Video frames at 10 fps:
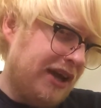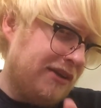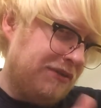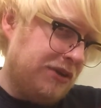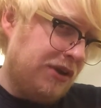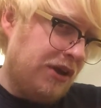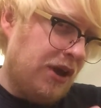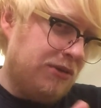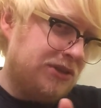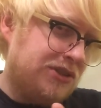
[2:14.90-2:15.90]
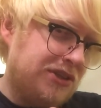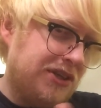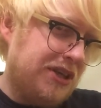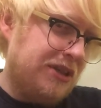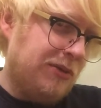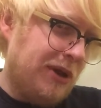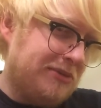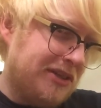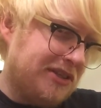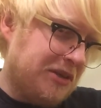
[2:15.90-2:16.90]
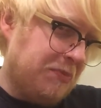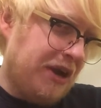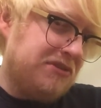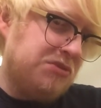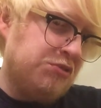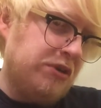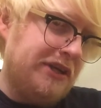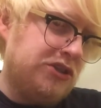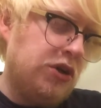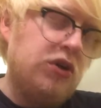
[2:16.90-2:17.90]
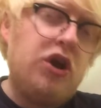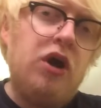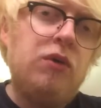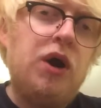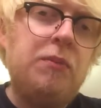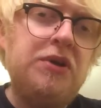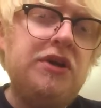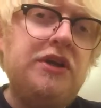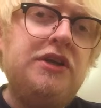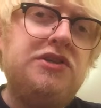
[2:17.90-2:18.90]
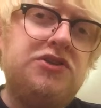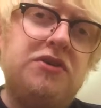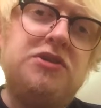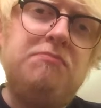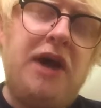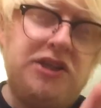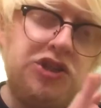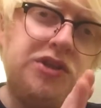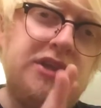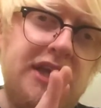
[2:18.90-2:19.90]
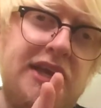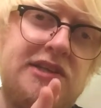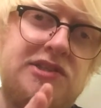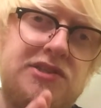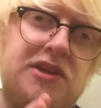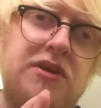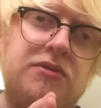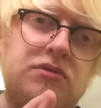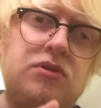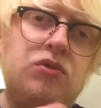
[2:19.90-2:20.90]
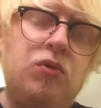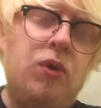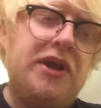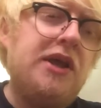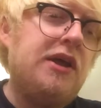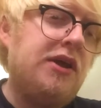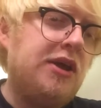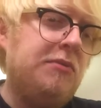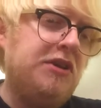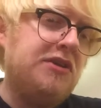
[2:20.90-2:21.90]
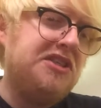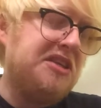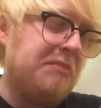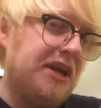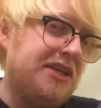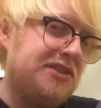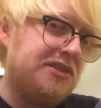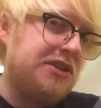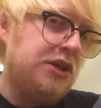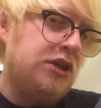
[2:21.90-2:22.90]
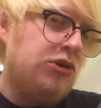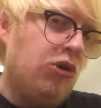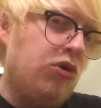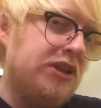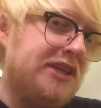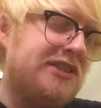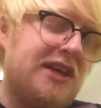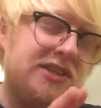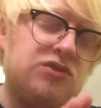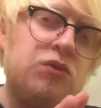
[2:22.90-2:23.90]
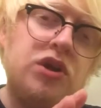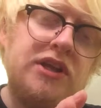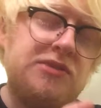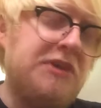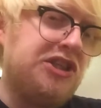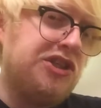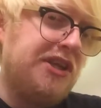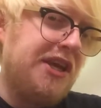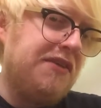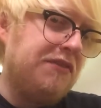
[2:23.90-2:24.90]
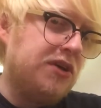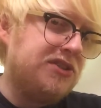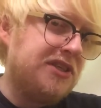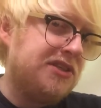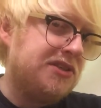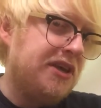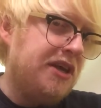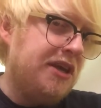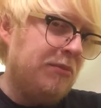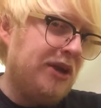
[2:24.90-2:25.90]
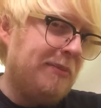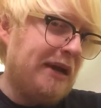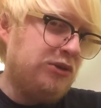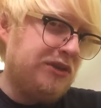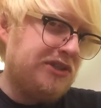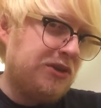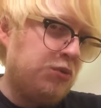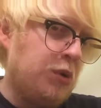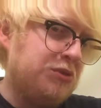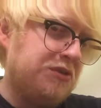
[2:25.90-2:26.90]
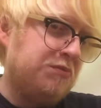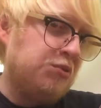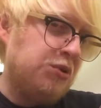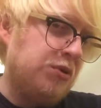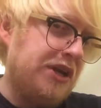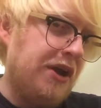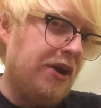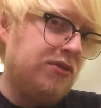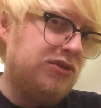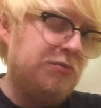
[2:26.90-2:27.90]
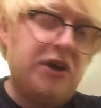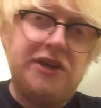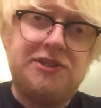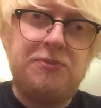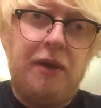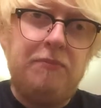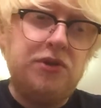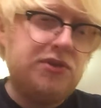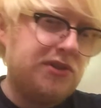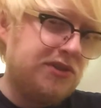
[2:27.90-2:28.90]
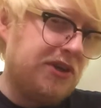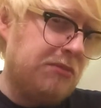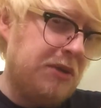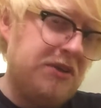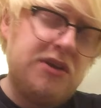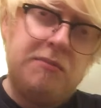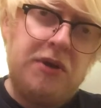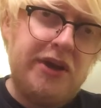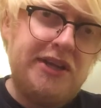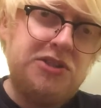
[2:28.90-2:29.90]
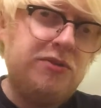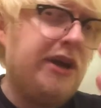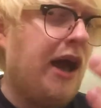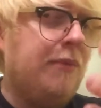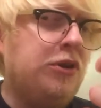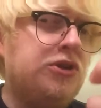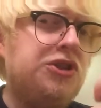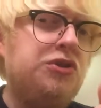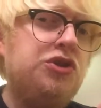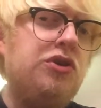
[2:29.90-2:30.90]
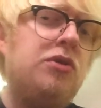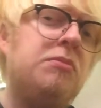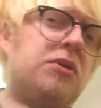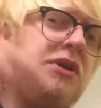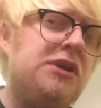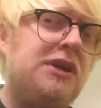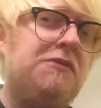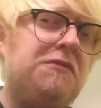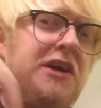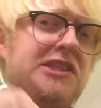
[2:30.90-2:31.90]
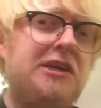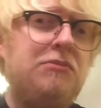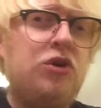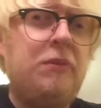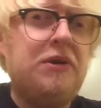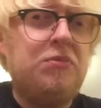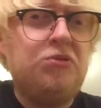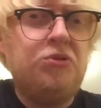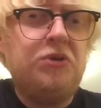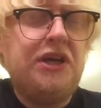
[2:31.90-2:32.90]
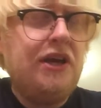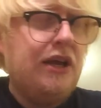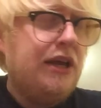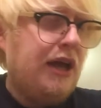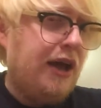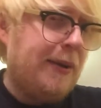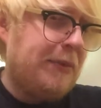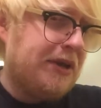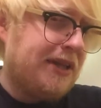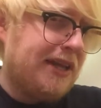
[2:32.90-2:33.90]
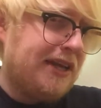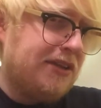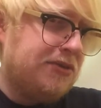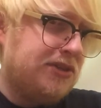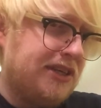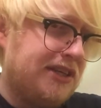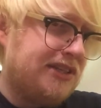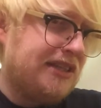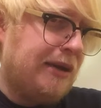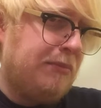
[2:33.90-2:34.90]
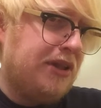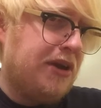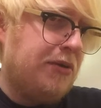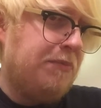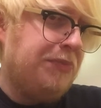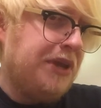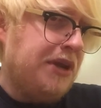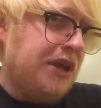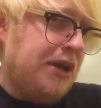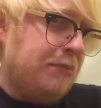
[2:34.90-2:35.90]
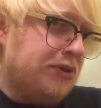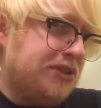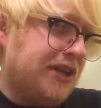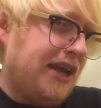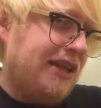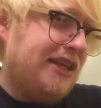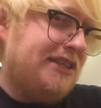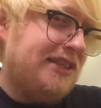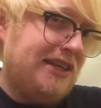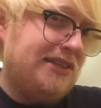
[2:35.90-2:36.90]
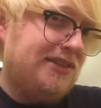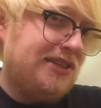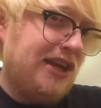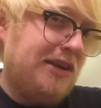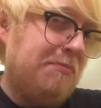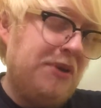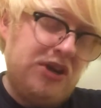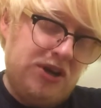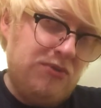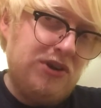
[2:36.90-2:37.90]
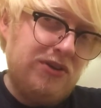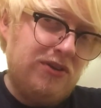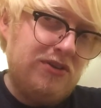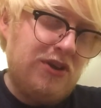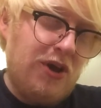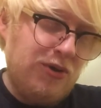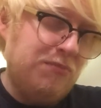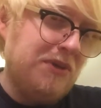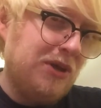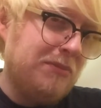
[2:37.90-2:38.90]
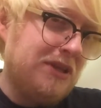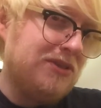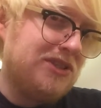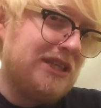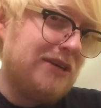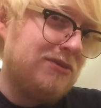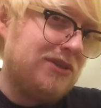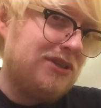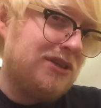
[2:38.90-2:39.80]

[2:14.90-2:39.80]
yeah, if you go onto the website, it's like boundarybrewing.coop, so I'd imagine it's, you know, quite community based, or at least that's what I'd imagine the ethos is. But yeah, Boundary is a cooperative brewery owned by its members, so maybe you can buy into it. I'm not too sure, but you can find out more about the brewery by clicking those links down below. But yeah, this is an Imperial Oatmeal Milk Stout